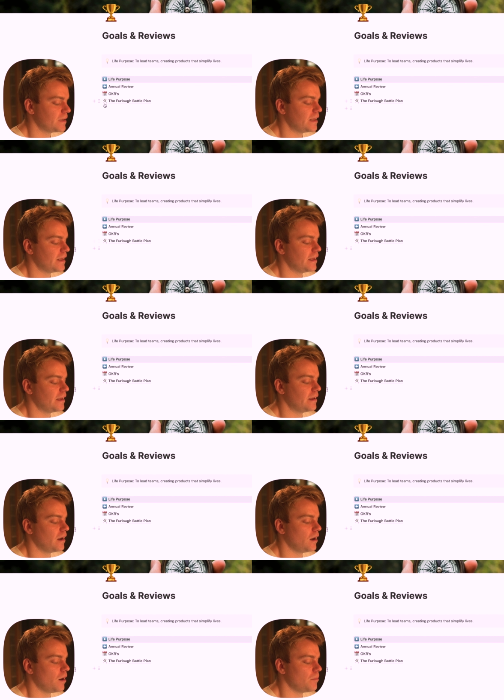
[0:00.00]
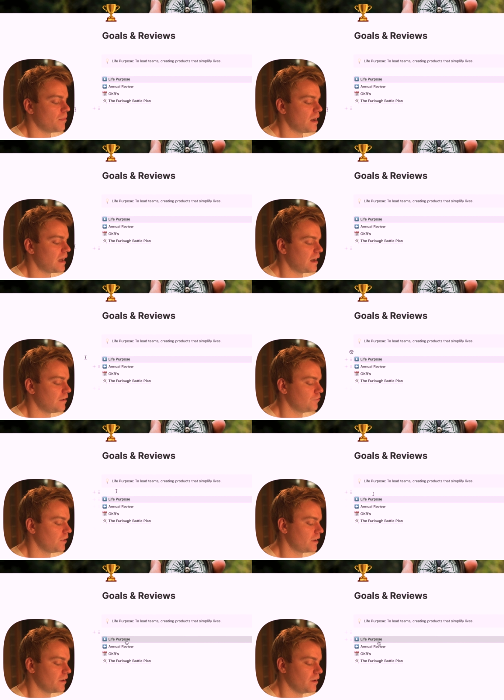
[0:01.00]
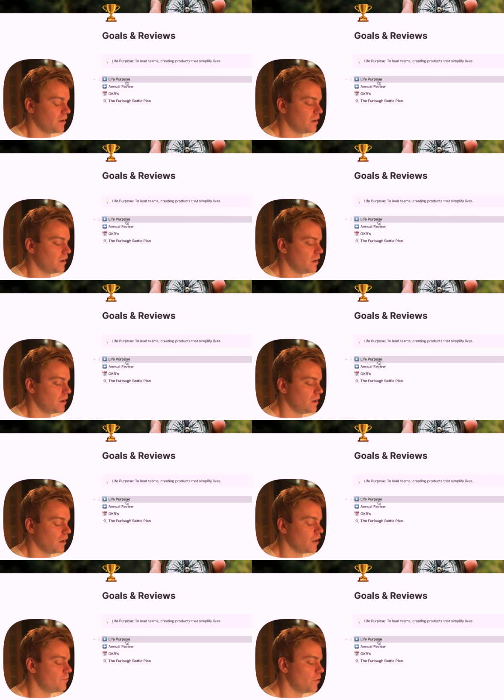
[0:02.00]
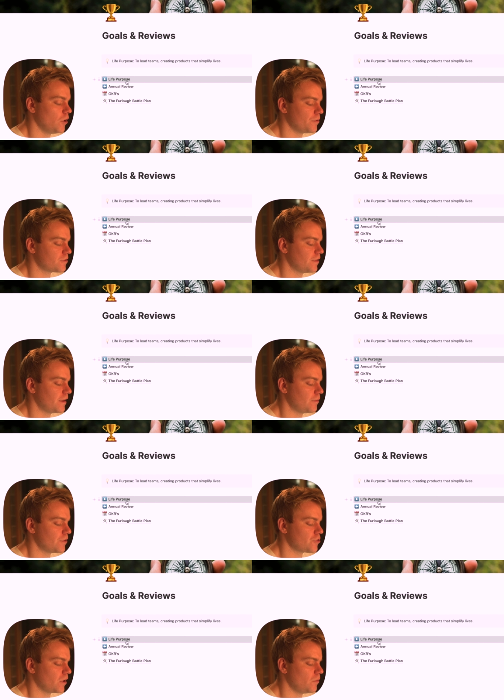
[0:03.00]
in here, I have like a life purpose thing, which